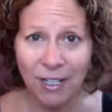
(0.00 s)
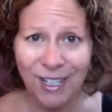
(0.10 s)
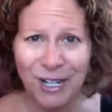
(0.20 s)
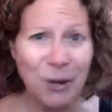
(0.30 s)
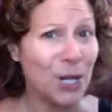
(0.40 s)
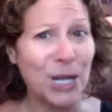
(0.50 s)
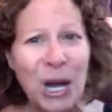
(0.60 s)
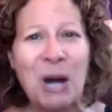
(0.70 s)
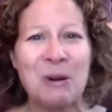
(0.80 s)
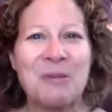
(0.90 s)

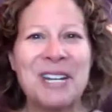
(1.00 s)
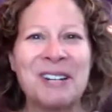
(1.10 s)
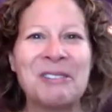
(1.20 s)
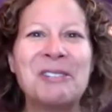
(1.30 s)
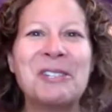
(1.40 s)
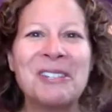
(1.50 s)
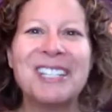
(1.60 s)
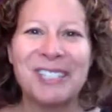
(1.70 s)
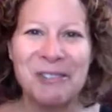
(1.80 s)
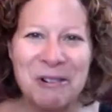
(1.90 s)
Hello, we don't do
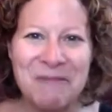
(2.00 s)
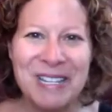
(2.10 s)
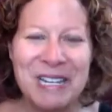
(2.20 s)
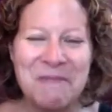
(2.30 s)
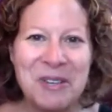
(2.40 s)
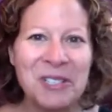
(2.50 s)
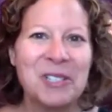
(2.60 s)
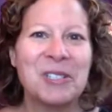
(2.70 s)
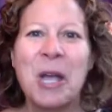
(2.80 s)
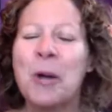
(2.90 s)
this normally in business.